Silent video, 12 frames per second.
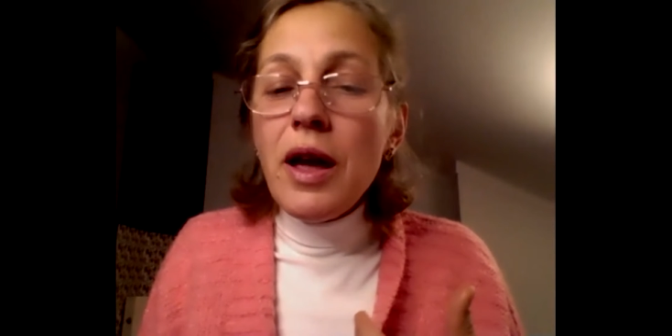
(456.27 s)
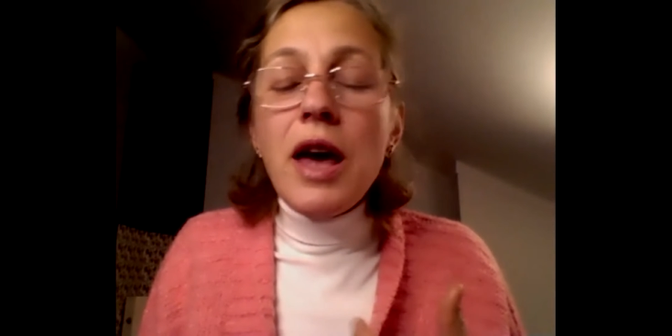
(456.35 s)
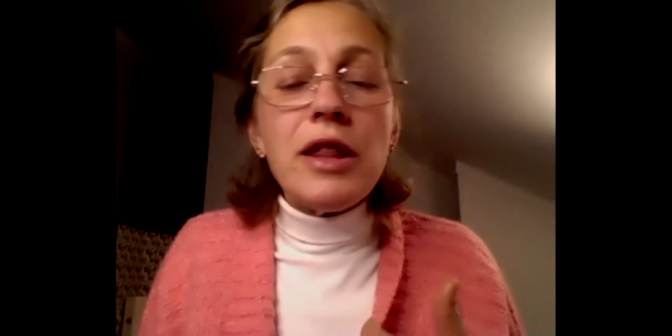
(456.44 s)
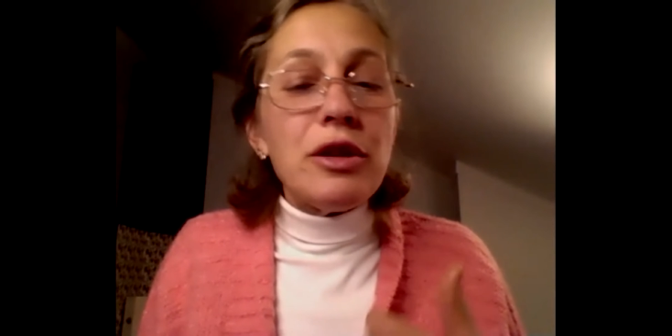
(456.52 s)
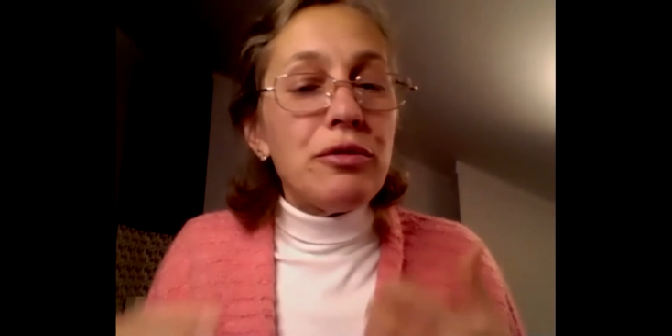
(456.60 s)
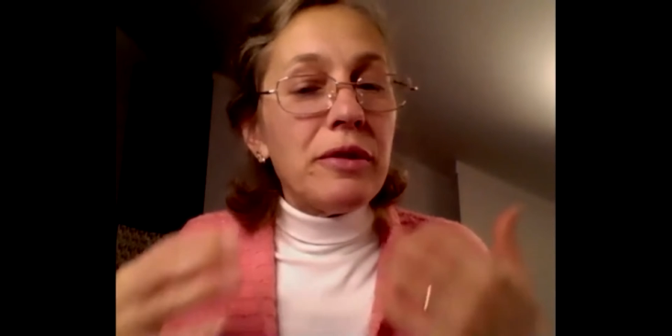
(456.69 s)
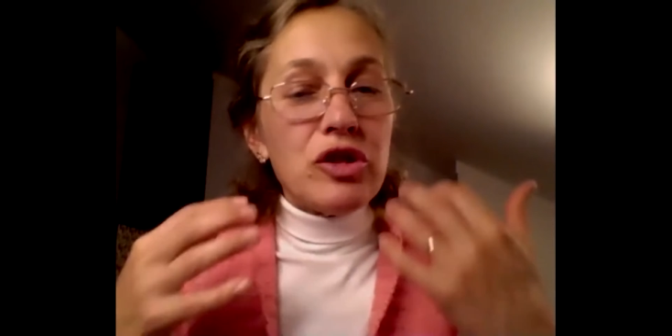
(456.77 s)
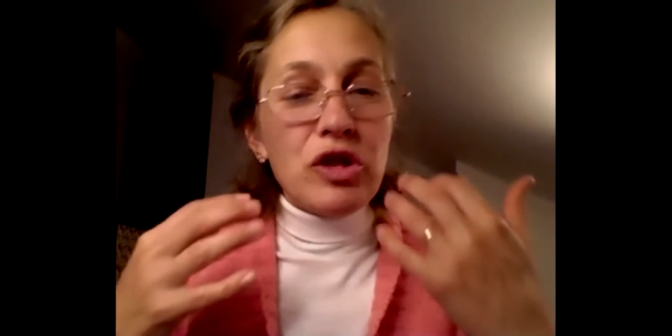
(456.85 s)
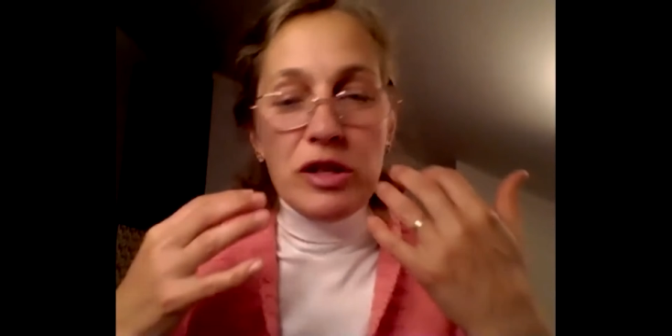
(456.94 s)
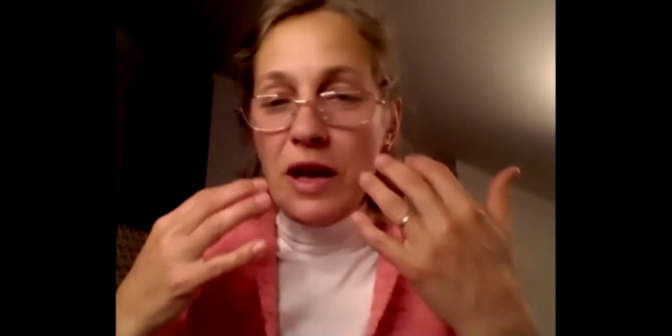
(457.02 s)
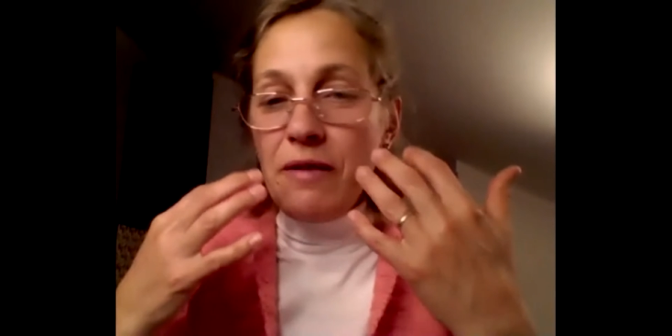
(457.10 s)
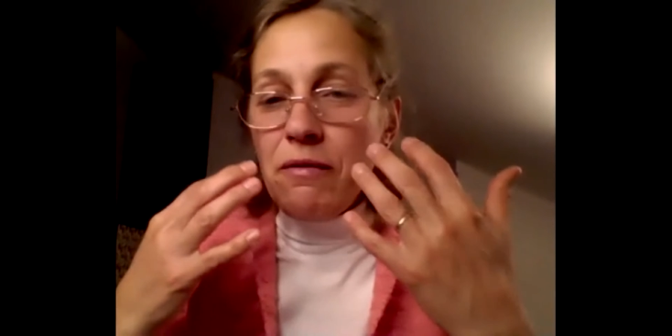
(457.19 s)
and you will
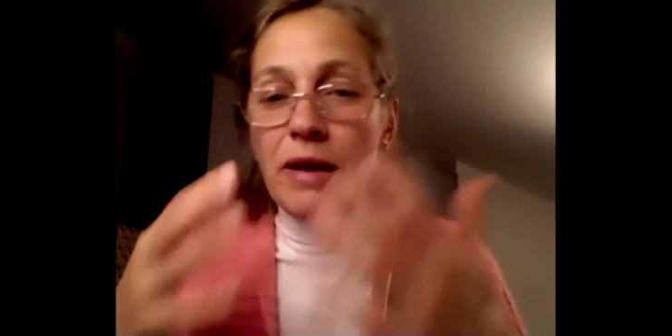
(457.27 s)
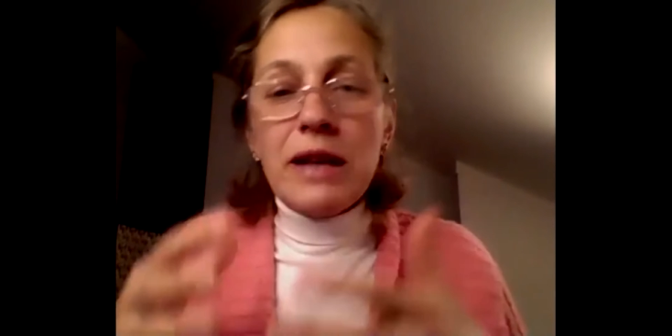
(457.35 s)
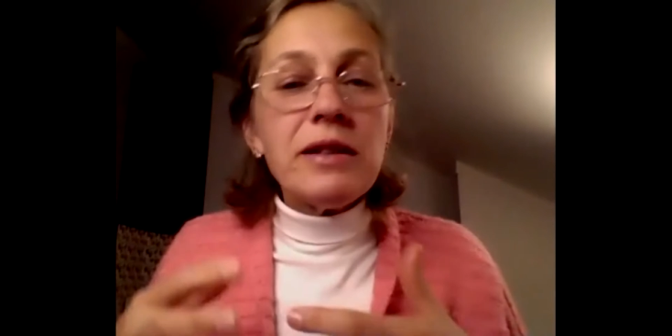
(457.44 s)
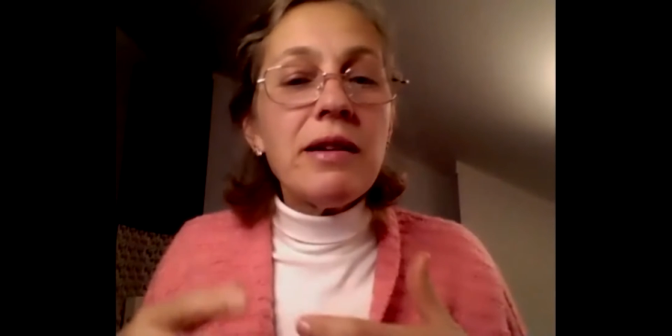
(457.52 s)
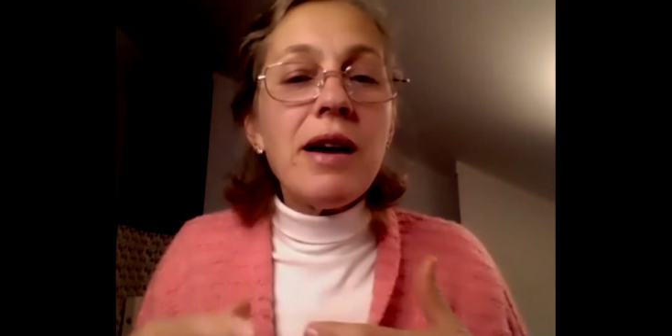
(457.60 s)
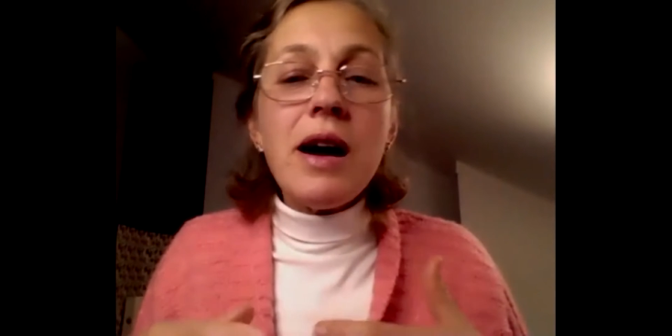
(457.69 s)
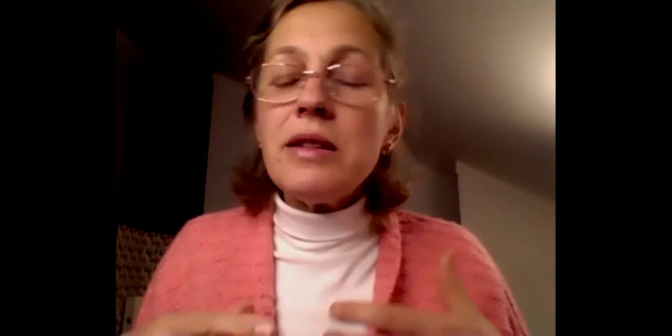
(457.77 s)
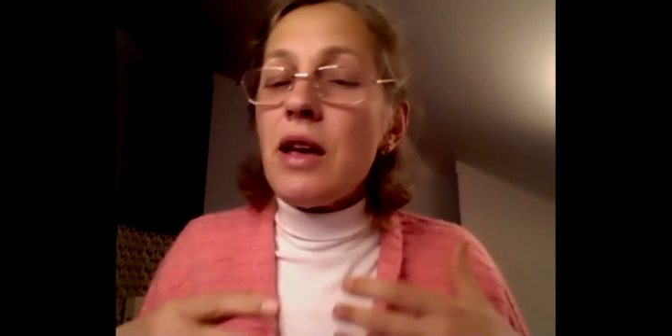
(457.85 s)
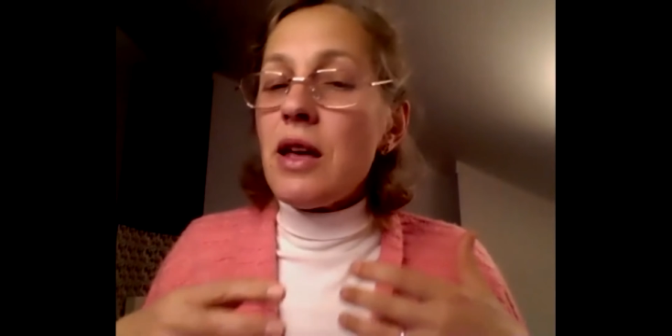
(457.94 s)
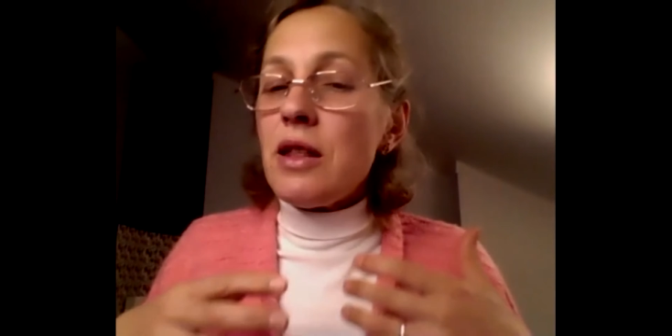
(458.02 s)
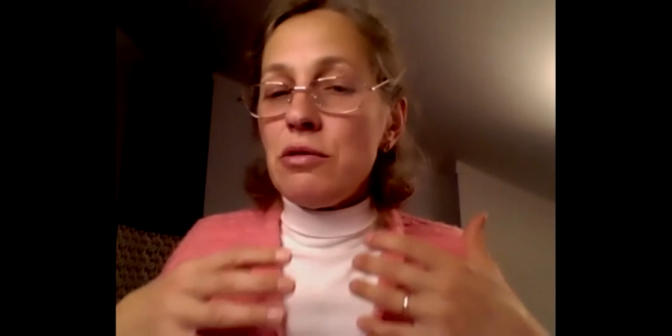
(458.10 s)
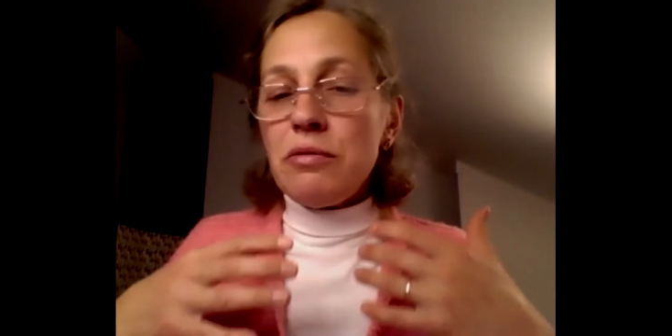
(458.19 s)
just have white tongue,
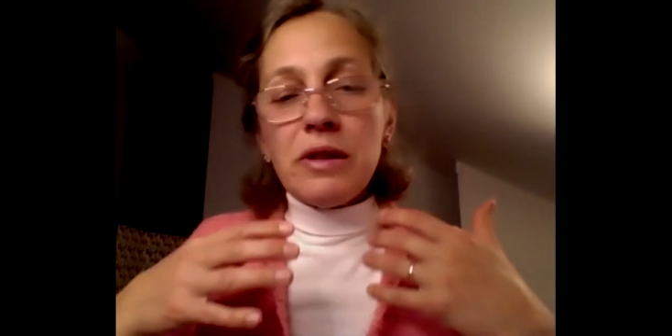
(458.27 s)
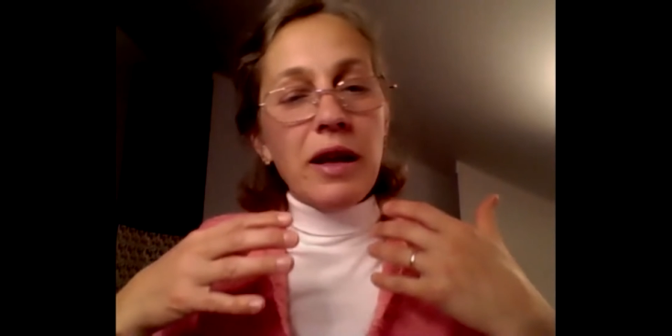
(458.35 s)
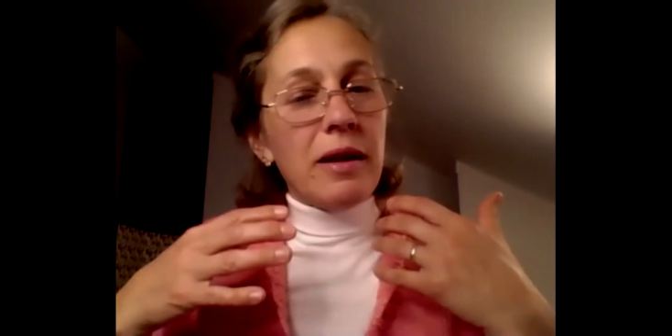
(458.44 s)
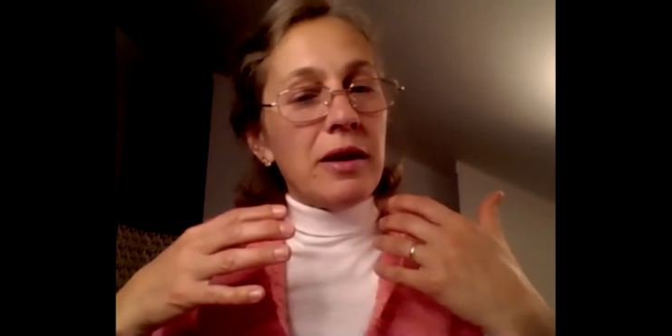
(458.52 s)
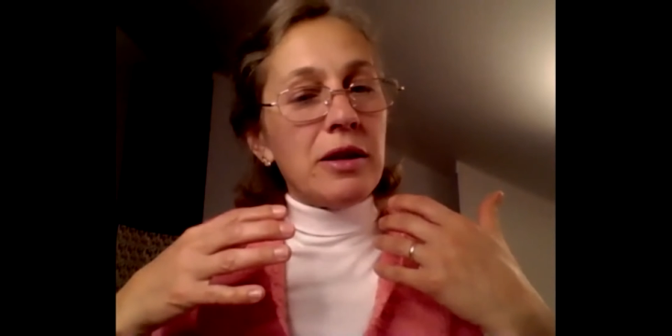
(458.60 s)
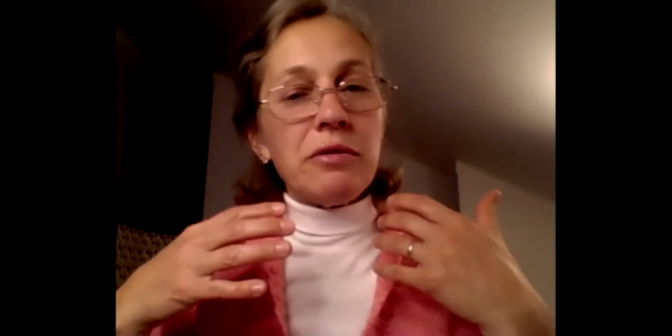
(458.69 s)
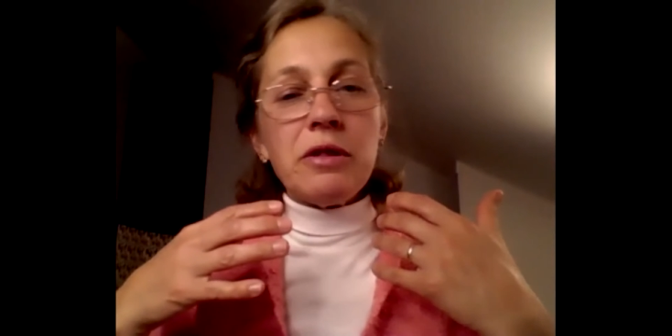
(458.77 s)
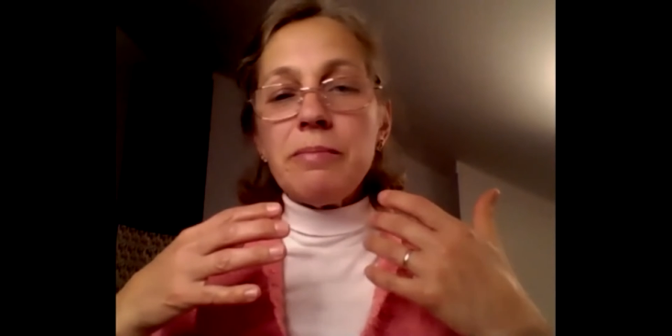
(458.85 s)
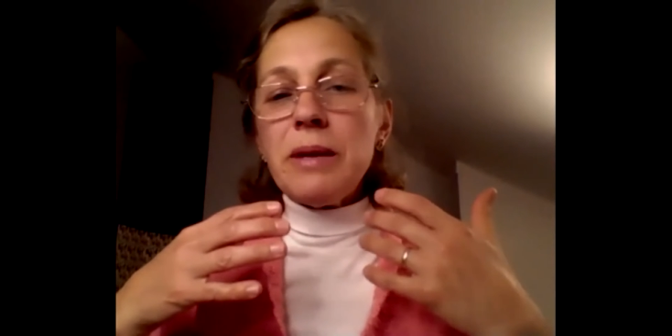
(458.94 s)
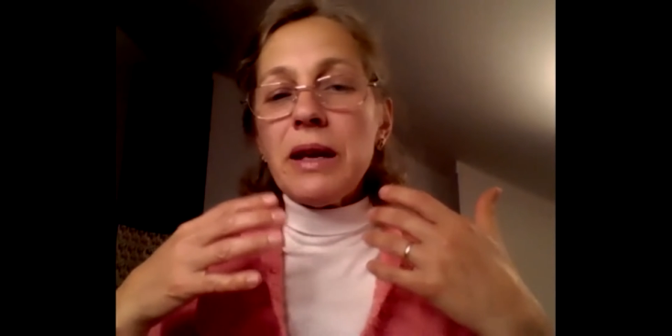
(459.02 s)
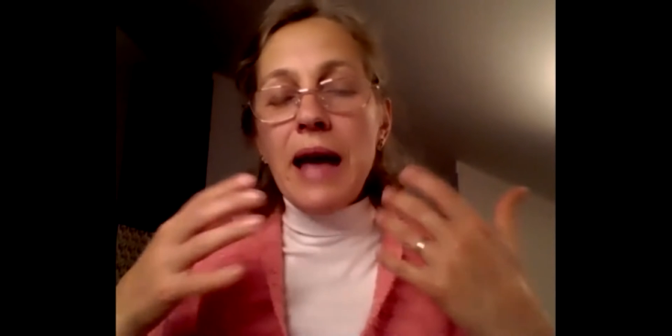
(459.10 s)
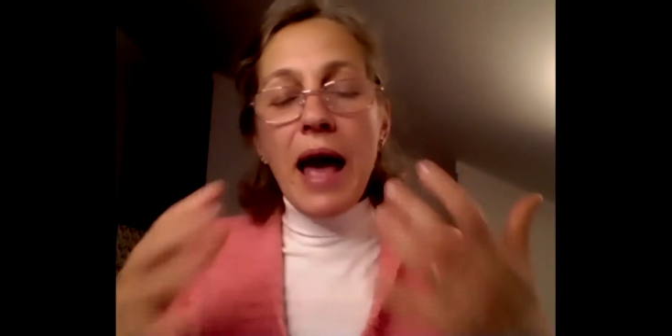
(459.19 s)
and you will, you will
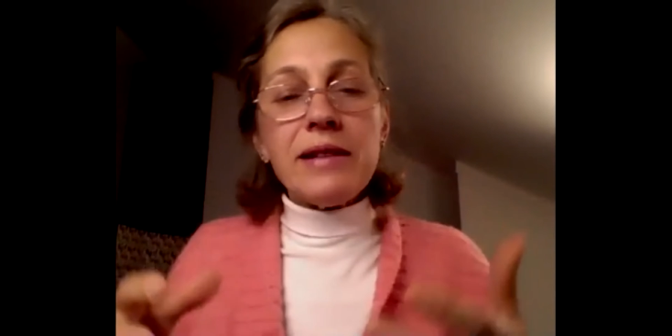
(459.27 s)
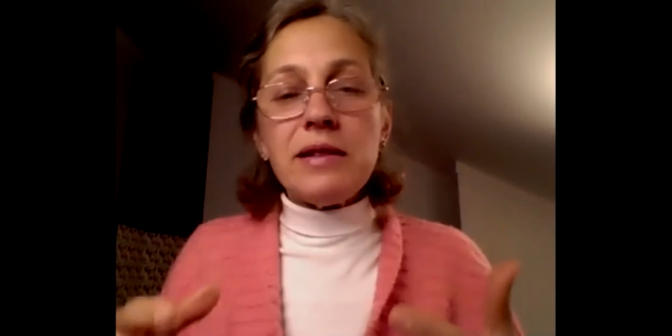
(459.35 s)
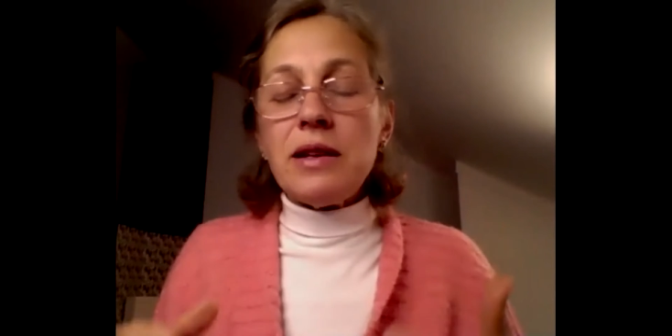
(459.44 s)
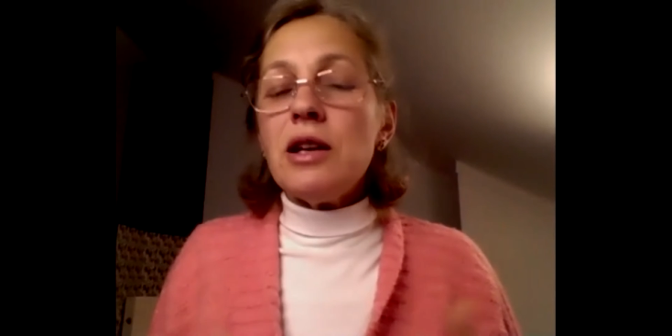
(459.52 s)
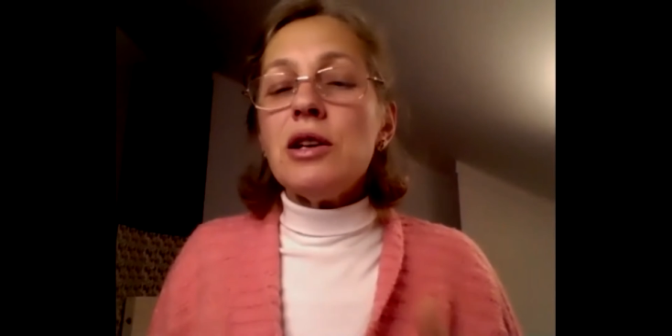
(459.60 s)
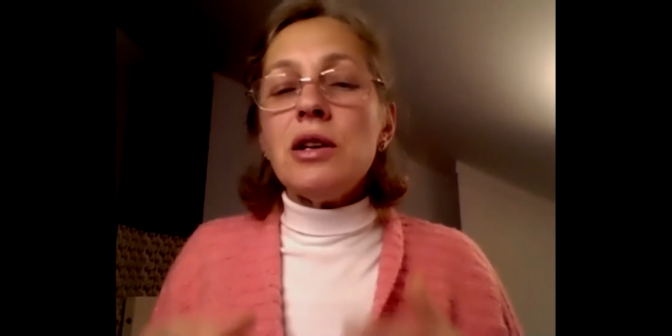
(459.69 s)
be gassy.